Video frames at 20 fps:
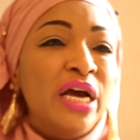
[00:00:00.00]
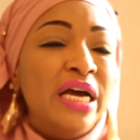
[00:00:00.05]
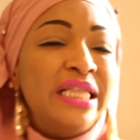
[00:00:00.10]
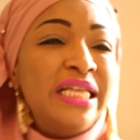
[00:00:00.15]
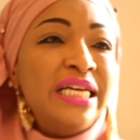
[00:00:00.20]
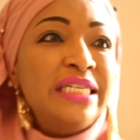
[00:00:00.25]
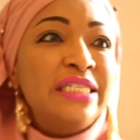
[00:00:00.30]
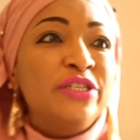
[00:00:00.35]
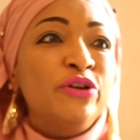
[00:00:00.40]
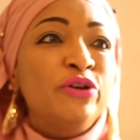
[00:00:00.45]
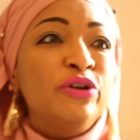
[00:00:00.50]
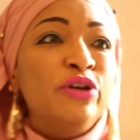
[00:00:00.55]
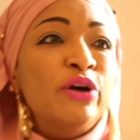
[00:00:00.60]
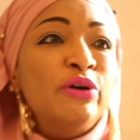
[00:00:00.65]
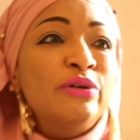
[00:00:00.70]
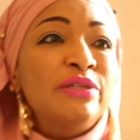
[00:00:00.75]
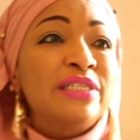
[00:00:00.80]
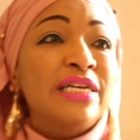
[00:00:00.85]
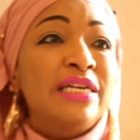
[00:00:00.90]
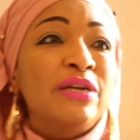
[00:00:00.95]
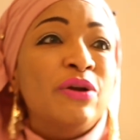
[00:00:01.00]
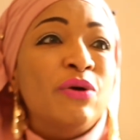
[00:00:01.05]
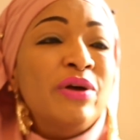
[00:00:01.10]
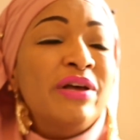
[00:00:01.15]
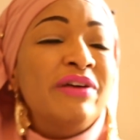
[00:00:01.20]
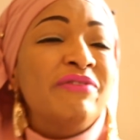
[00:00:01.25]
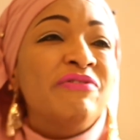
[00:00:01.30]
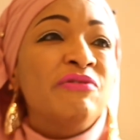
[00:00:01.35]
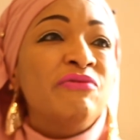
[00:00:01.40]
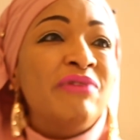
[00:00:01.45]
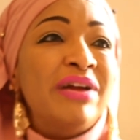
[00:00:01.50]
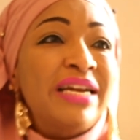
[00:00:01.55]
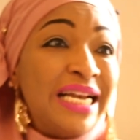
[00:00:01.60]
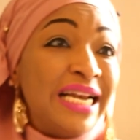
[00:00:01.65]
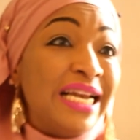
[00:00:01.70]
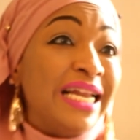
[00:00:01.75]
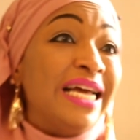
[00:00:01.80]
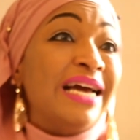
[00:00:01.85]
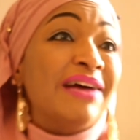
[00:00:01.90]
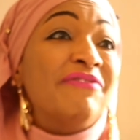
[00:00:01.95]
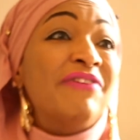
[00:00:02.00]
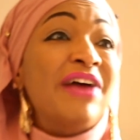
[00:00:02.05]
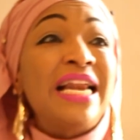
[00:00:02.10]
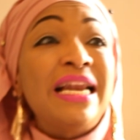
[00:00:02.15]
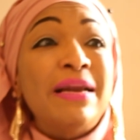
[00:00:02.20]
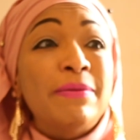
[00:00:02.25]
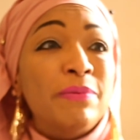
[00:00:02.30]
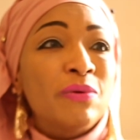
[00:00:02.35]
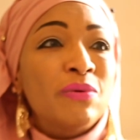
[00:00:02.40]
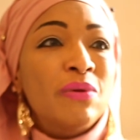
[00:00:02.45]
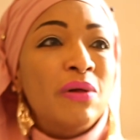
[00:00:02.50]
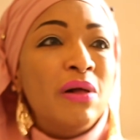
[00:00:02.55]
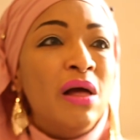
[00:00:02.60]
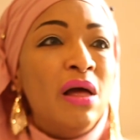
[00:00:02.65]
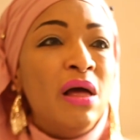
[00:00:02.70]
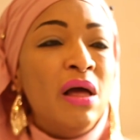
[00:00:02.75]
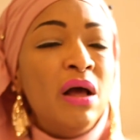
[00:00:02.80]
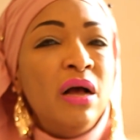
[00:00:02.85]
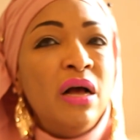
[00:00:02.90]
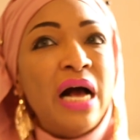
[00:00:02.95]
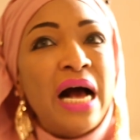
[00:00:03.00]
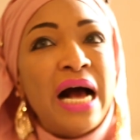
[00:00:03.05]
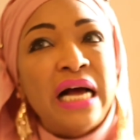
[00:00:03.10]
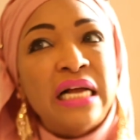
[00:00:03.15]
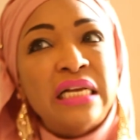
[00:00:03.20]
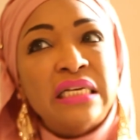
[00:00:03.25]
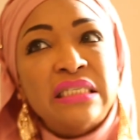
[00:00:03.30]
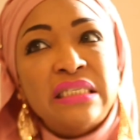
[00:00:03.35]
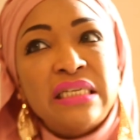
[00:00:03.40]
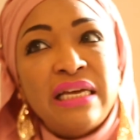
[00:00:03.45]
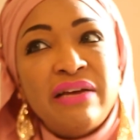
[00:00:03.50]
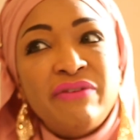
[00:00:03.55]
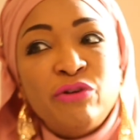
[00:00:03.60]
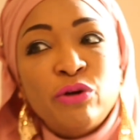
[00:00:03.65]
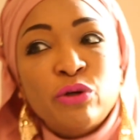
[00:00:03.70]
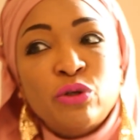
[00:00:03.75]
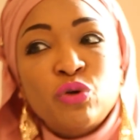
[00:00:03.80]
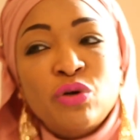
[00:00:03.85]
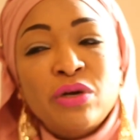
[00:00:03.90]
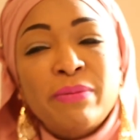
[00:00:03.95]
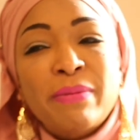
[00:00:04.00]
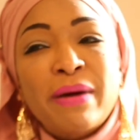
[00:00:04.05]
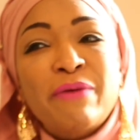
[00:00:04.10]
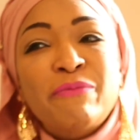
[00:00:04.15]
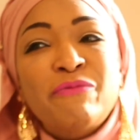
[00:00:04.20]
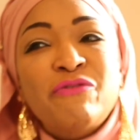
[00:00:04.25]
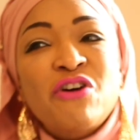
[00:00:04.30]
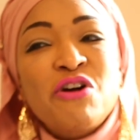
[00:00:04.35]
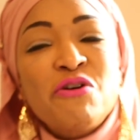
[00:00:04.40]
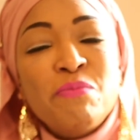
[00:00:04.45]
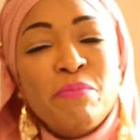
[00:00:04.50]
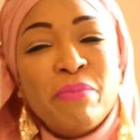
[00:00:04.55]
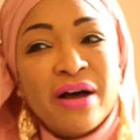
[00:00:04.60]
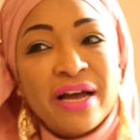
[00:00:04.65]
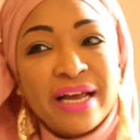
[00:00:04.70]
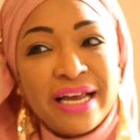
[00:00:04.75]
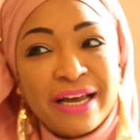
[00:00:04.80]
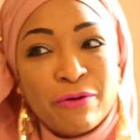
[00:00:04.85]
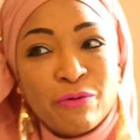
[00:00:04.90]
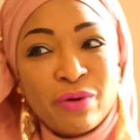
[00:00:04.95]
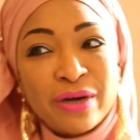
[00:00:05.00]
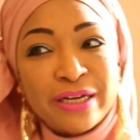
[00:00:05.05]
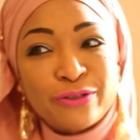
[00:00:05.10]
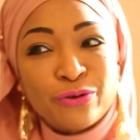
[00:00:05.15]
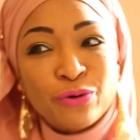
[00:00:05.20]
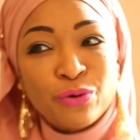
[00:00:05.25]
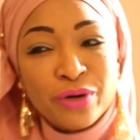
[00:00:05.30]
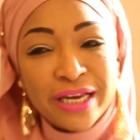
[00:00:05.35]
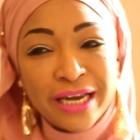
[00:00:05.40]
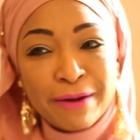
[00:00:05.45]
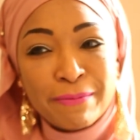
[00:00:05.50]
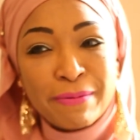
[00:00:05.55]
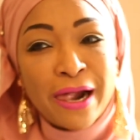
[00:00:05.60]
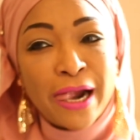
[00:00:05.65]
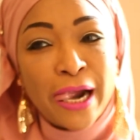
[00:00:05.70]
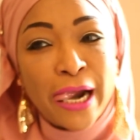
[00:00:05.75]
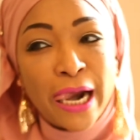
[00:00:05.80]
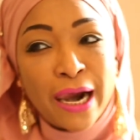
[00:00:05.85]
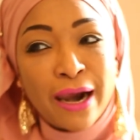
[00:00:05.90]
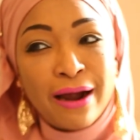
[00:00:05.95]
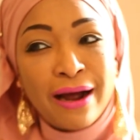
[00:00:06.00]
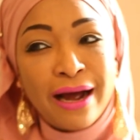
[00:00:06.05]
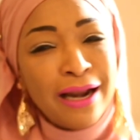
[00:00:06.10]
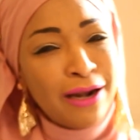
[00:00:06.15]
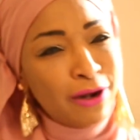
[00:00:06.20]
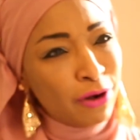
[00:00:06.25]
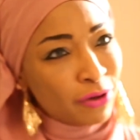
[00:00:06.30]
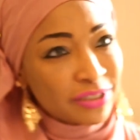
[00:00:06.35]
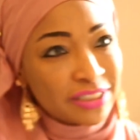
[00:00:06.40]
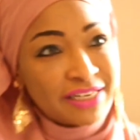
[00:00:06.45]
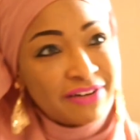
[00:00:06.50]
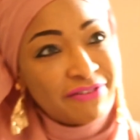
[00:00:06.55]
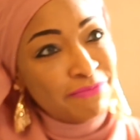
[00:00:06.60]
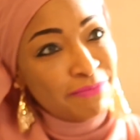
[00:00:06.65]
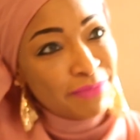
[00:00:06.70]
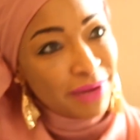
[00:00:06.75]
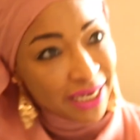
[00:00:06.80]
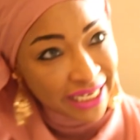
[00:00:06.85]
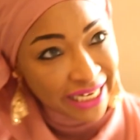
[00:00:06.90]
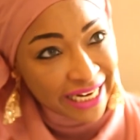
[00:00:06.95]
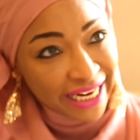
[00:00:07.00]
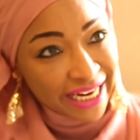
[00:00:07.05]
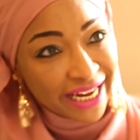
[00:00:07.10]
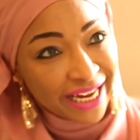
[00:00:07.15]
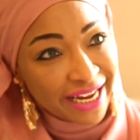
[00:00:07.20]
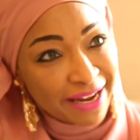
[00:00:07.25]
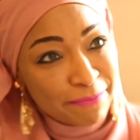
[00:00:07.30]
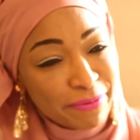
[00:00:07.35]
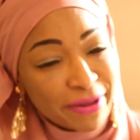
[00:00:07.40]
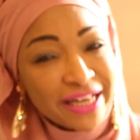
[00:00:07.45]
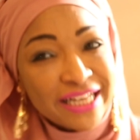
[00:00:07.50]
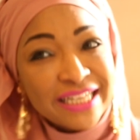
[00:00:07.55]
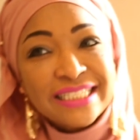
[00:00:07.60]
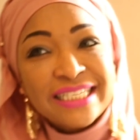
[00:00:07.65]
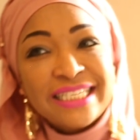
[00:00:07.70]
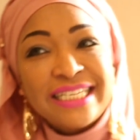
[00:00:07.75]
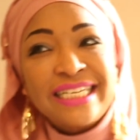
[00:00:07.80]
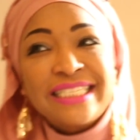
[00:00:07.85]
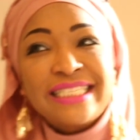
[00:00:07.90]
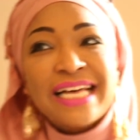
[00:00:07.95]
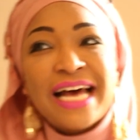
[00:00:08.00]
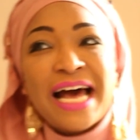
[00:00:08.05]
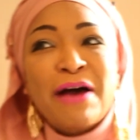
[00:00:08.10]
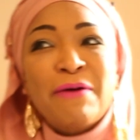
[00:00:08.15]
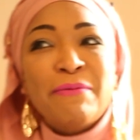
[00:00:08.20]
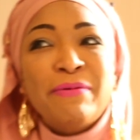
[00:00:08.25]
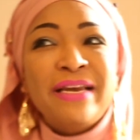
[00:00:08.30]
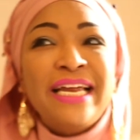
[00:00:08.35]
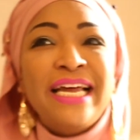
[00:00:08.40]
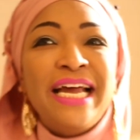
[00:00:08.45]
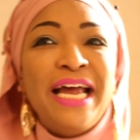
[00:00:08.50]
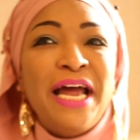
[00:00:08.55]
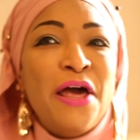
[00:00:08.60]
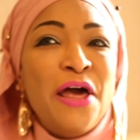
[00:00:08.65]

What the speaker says: these new notes are not even readily available. And if you're talking about vote buying, we're talking about a lot of money, because these are how many